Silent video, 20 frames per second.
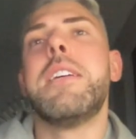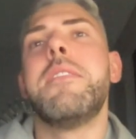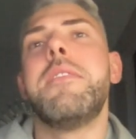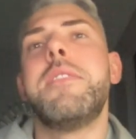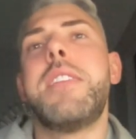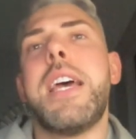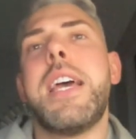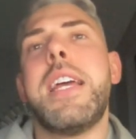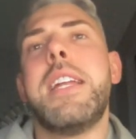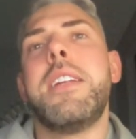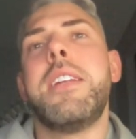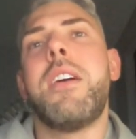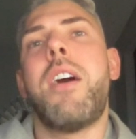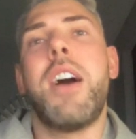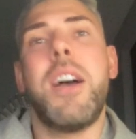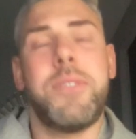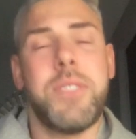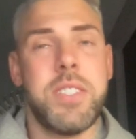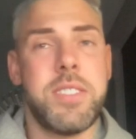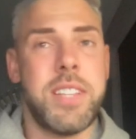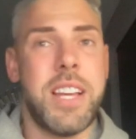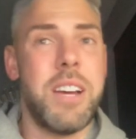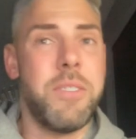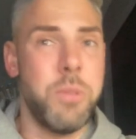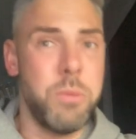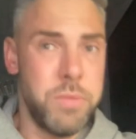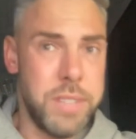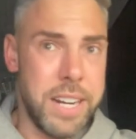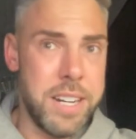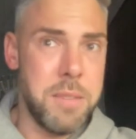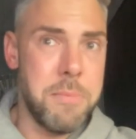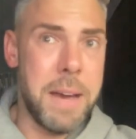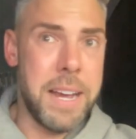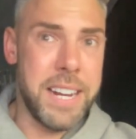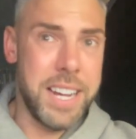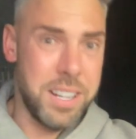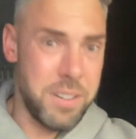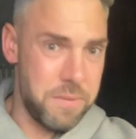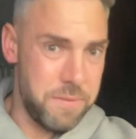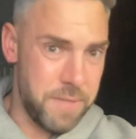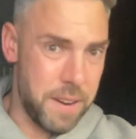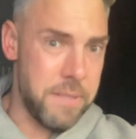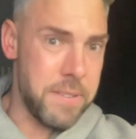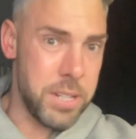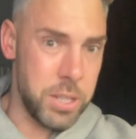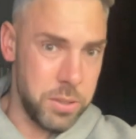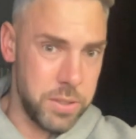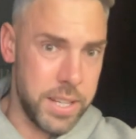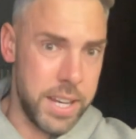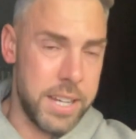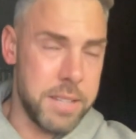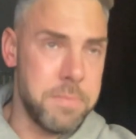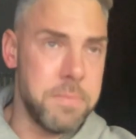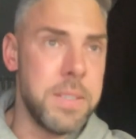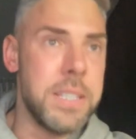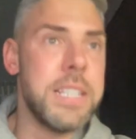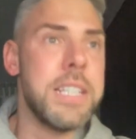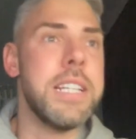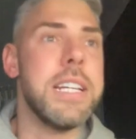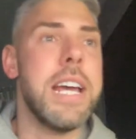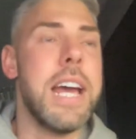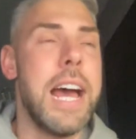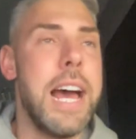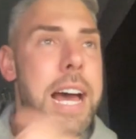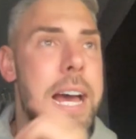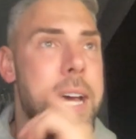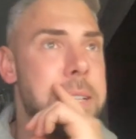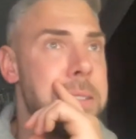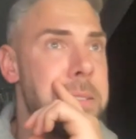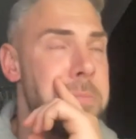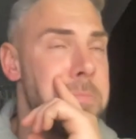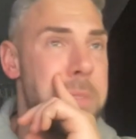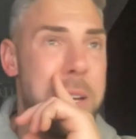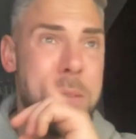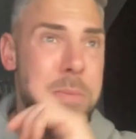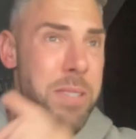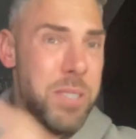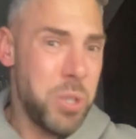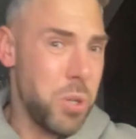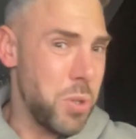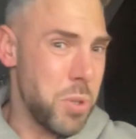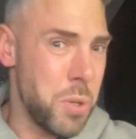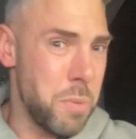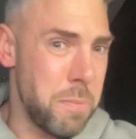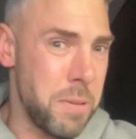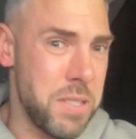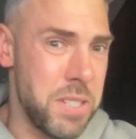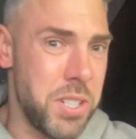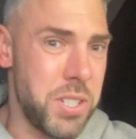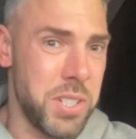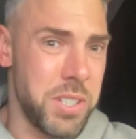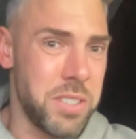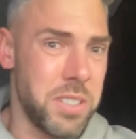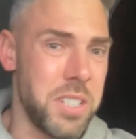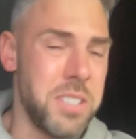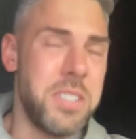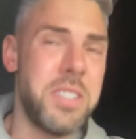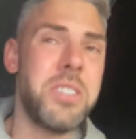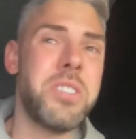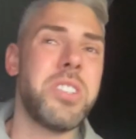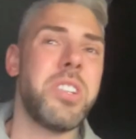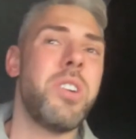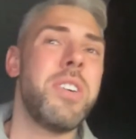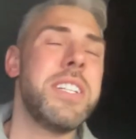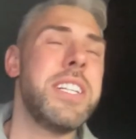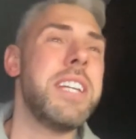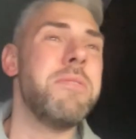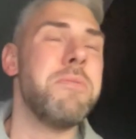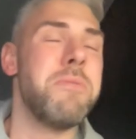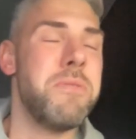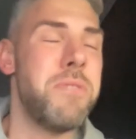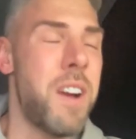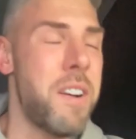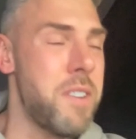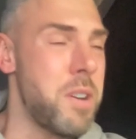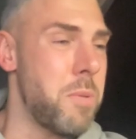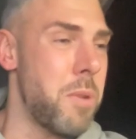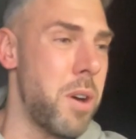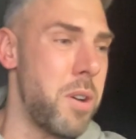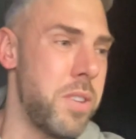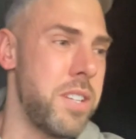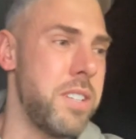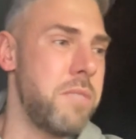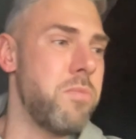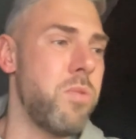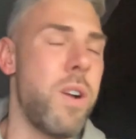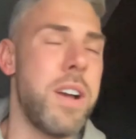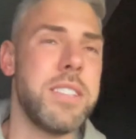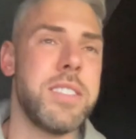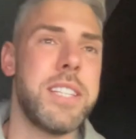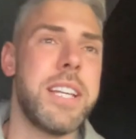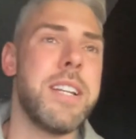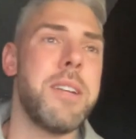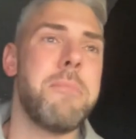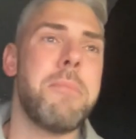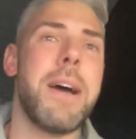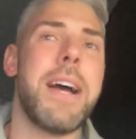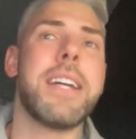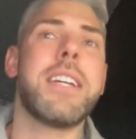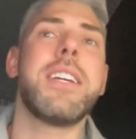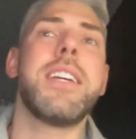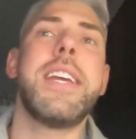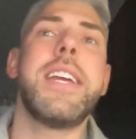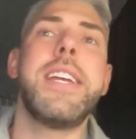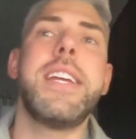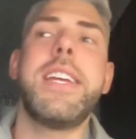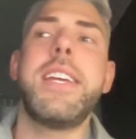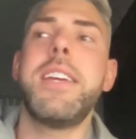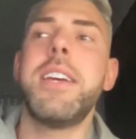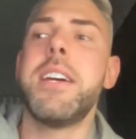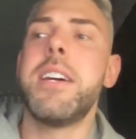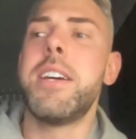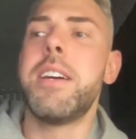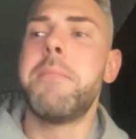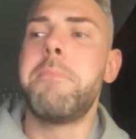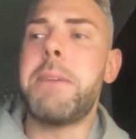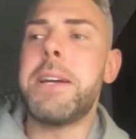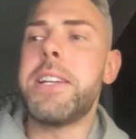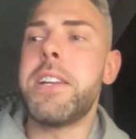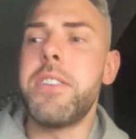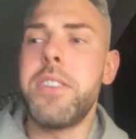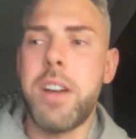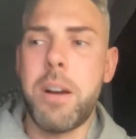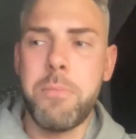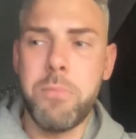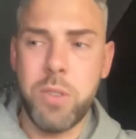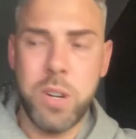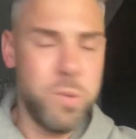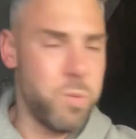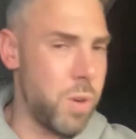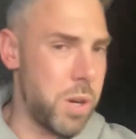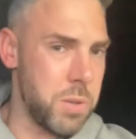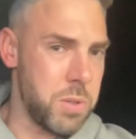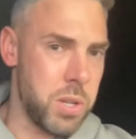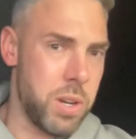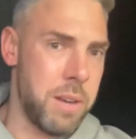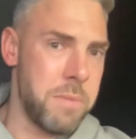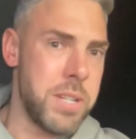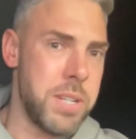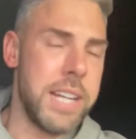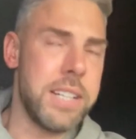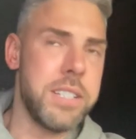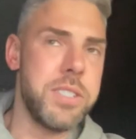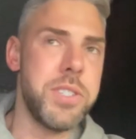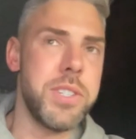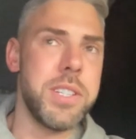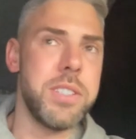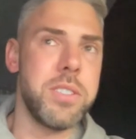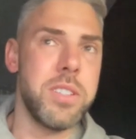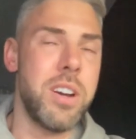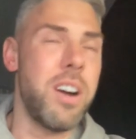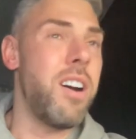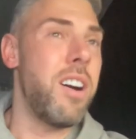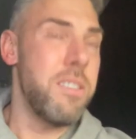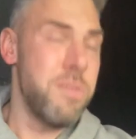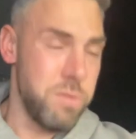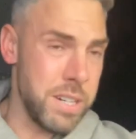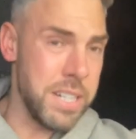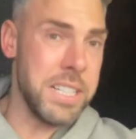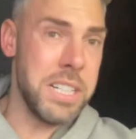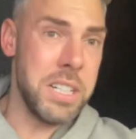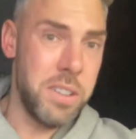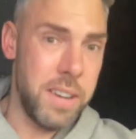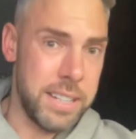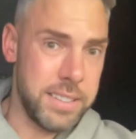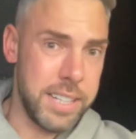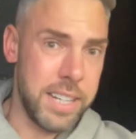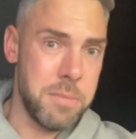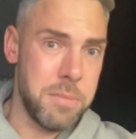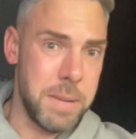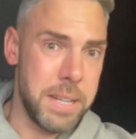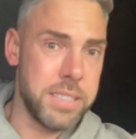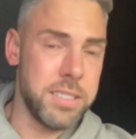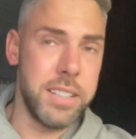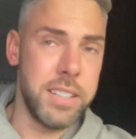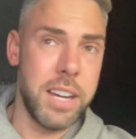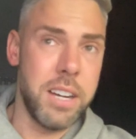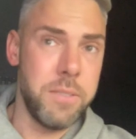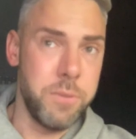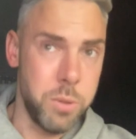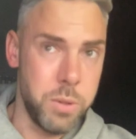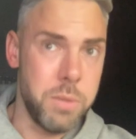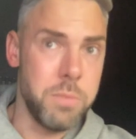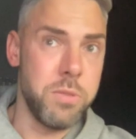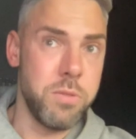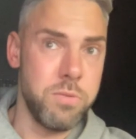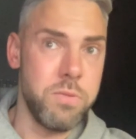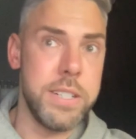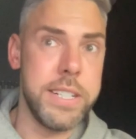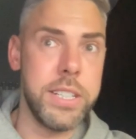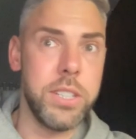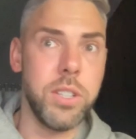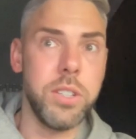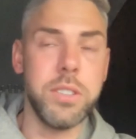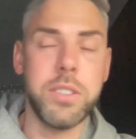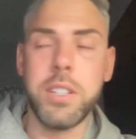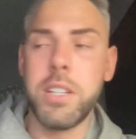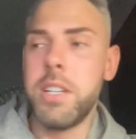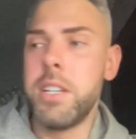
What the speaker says: Then I have to say, I thought Danny Mack had a very good game. And maybe he's got a new position, because he slotted in very well at right centre-back. He made a number of well-timed challenges. I really liked Danny Mack today. I thought he was really good.